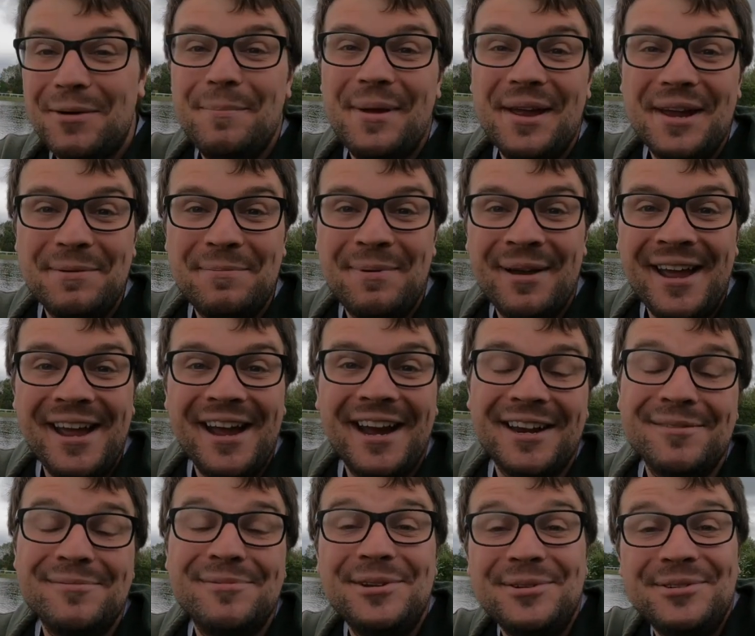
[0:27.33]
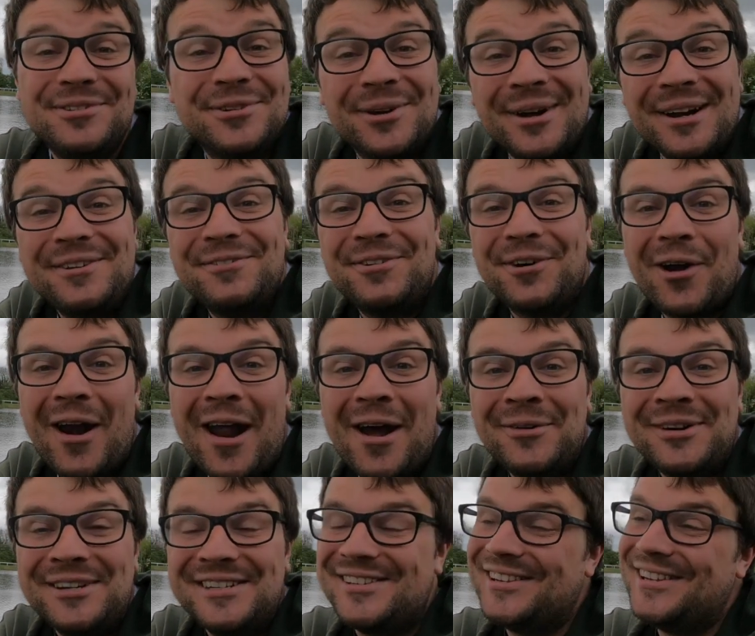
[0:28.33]
big pit and I'm doing 24
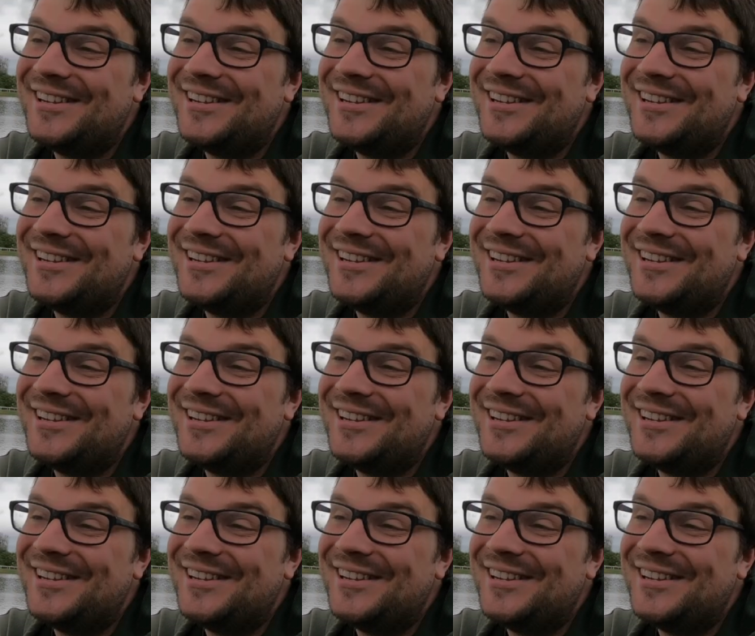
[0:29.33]
hours.